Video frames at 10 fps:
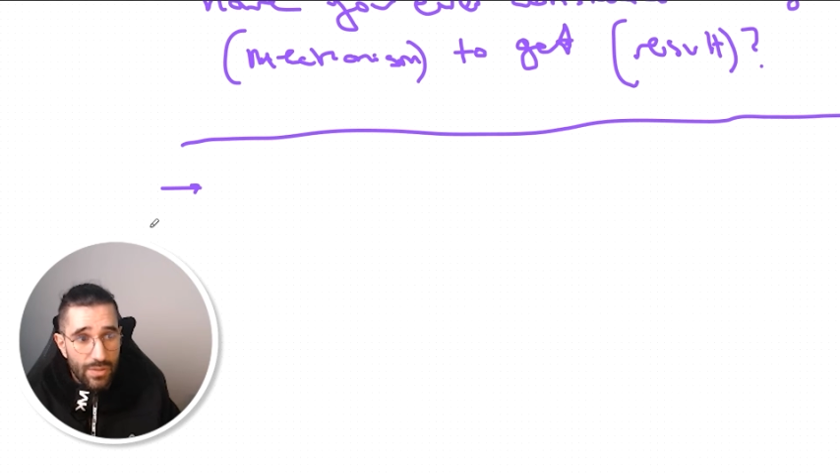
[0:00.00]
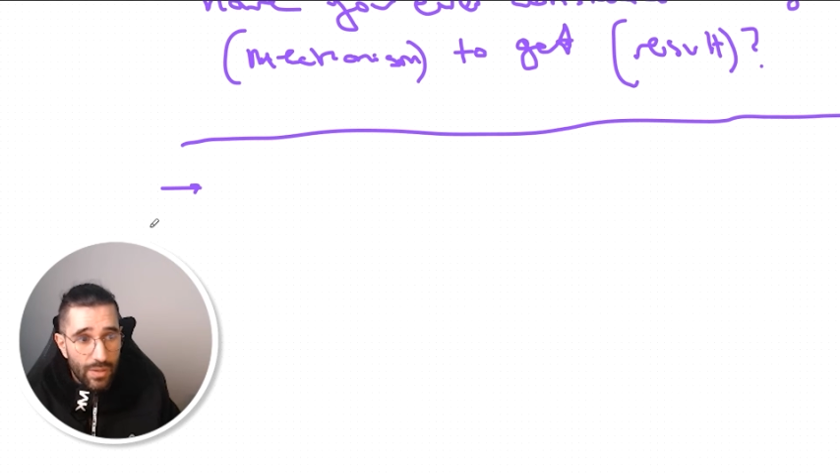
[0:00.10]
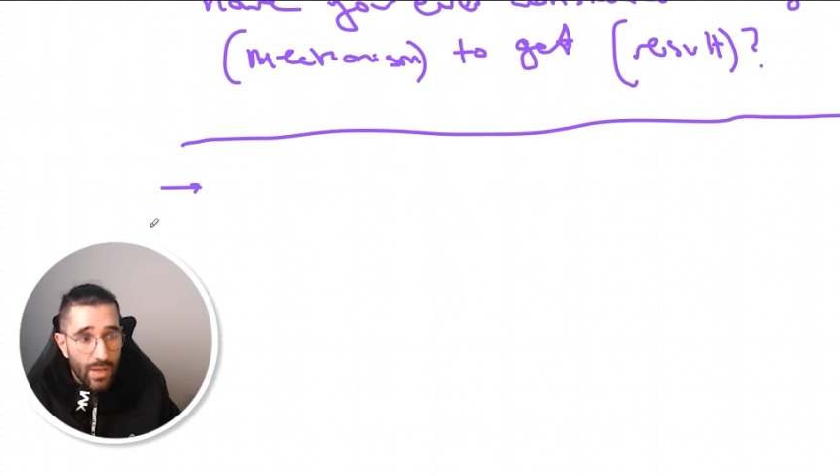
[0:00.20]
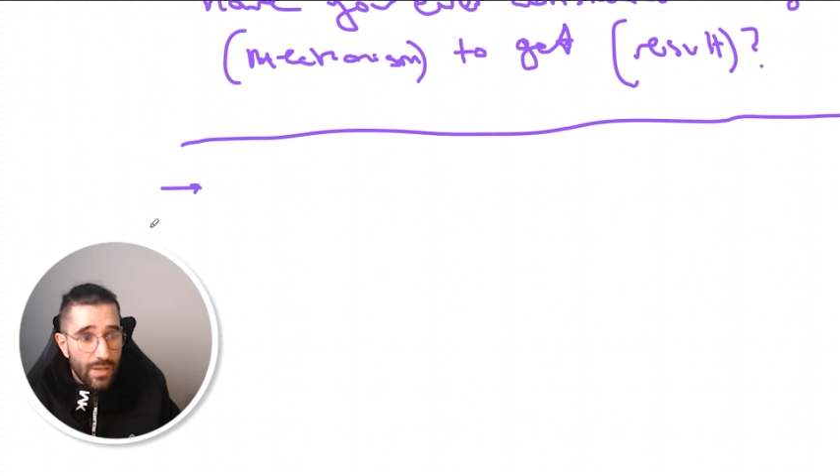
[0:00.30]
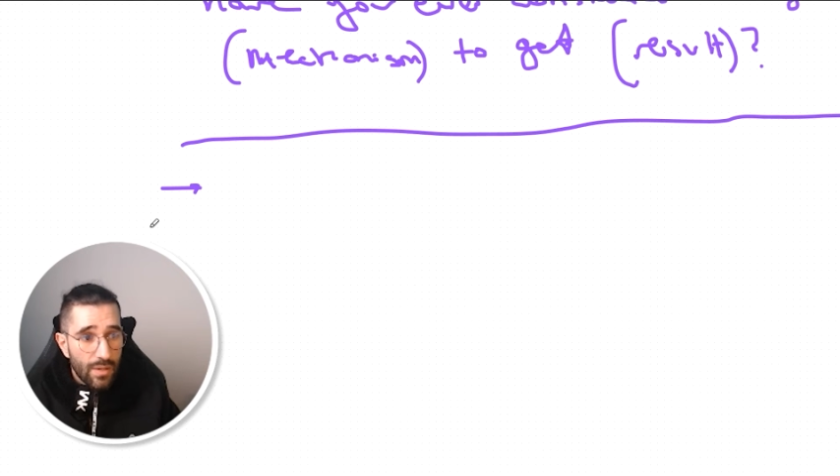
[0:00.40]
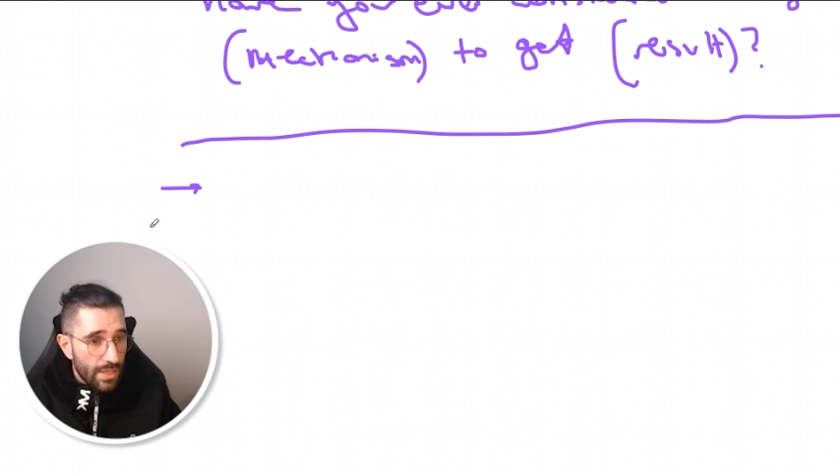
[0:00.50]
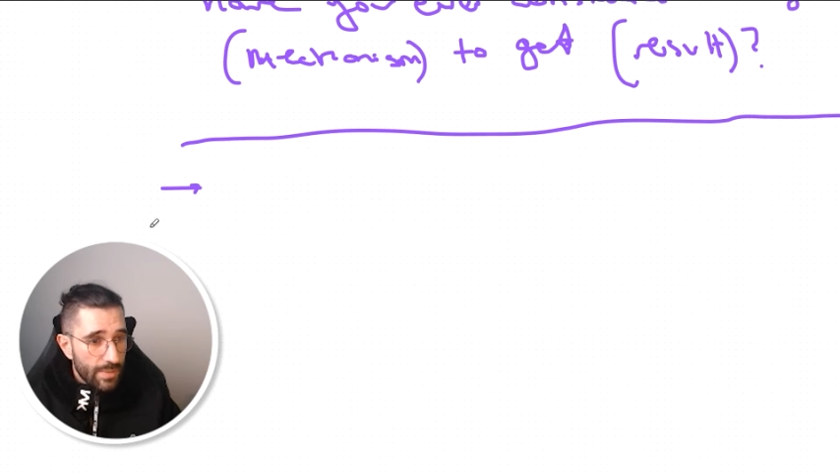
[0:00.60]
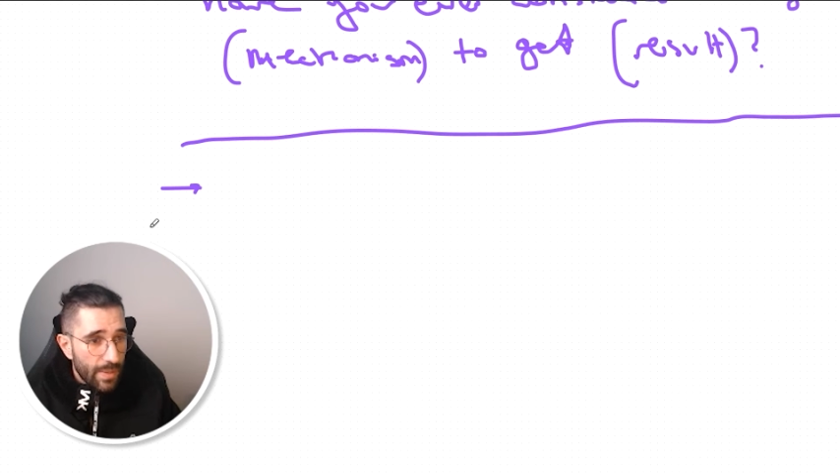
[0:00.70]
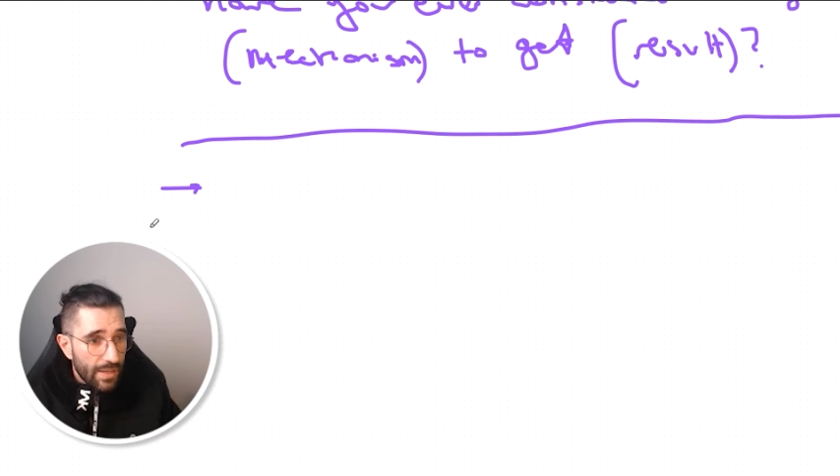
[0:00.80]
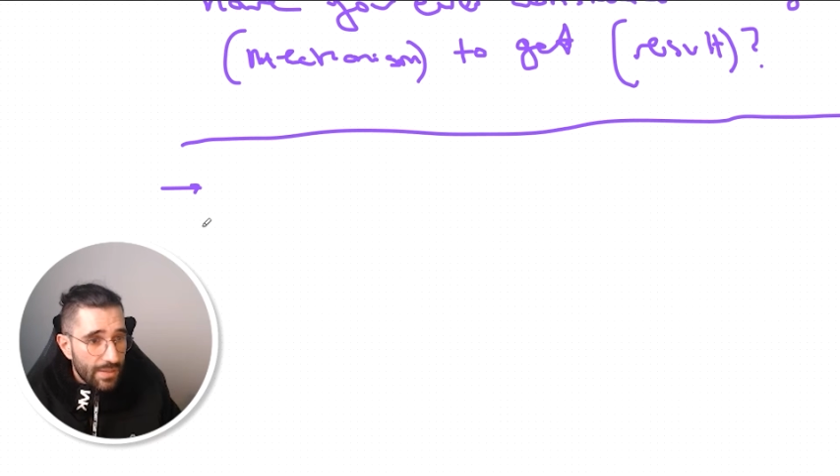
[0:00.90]
Okay,
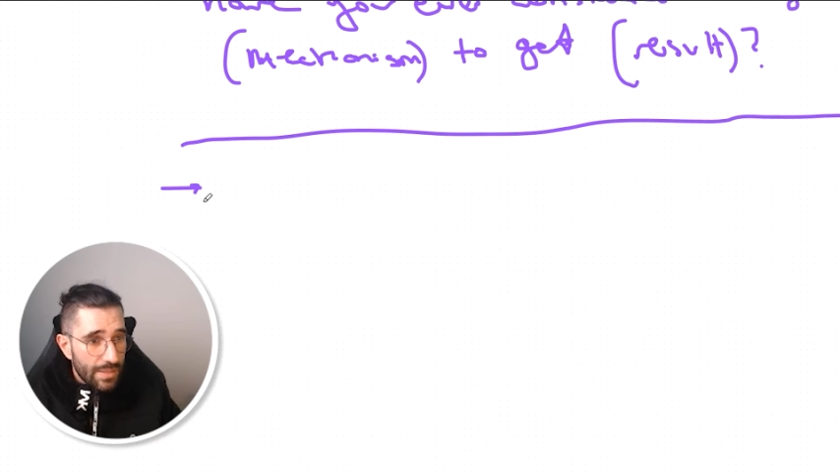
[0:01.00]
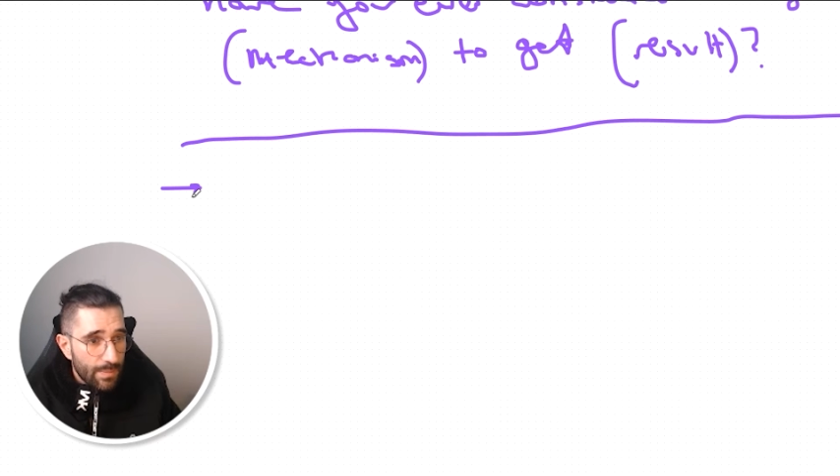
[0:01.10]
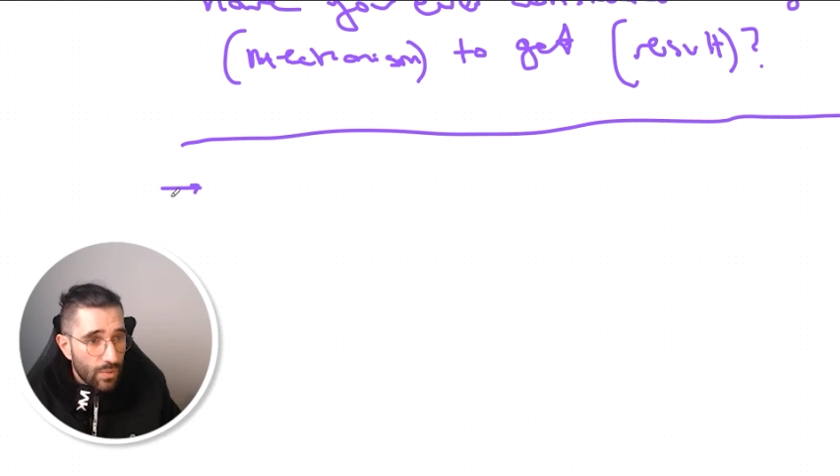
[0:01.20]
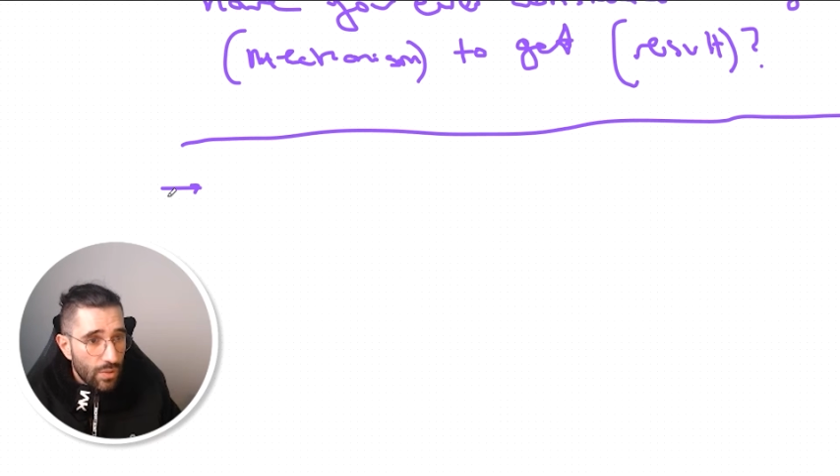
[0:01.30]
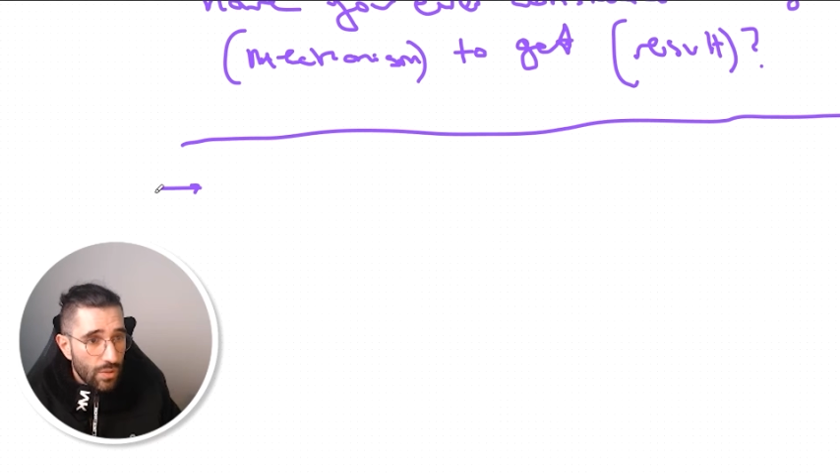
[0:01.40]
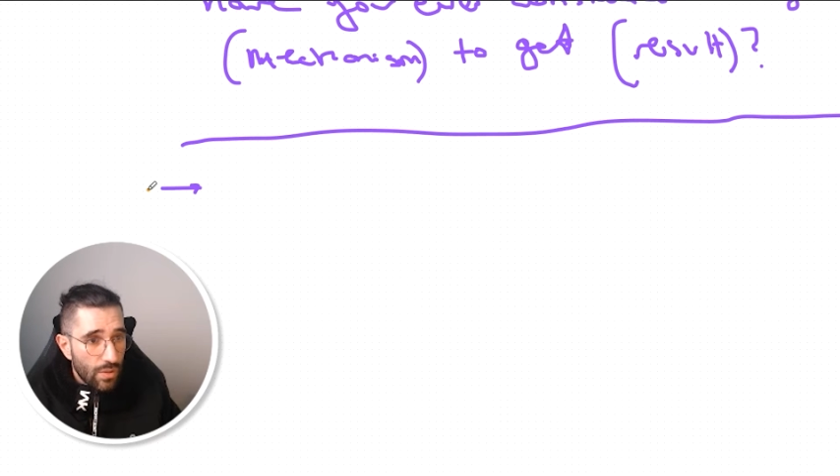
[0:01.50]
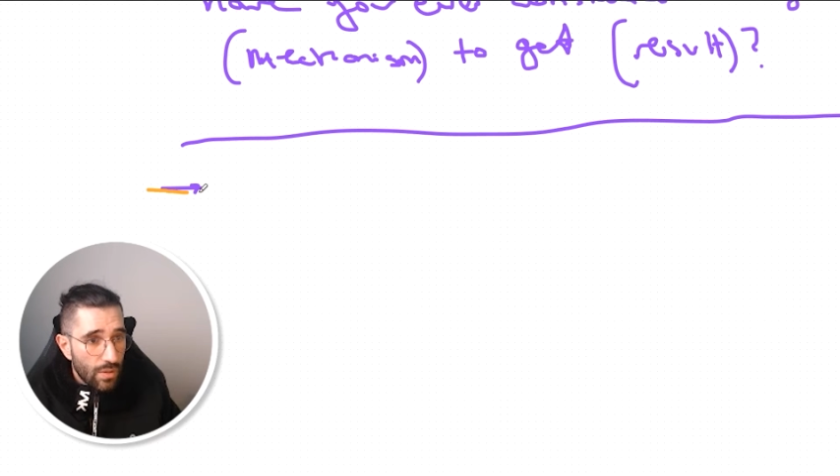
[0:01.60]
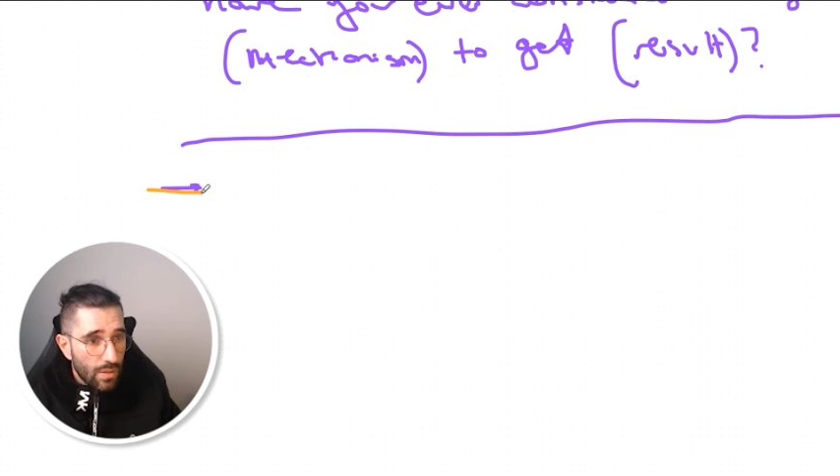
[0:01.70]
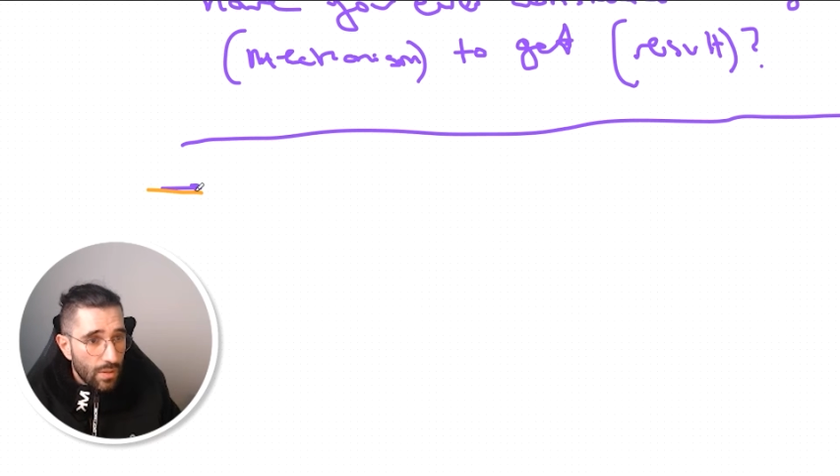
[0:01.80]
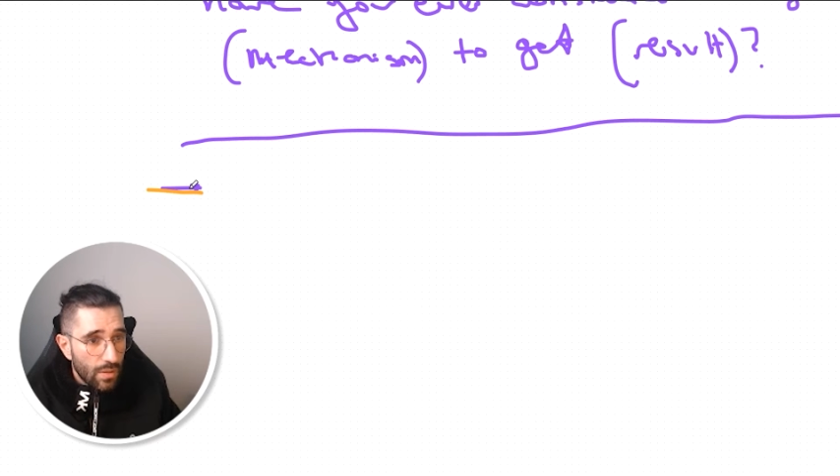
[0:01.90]
sales aspect is more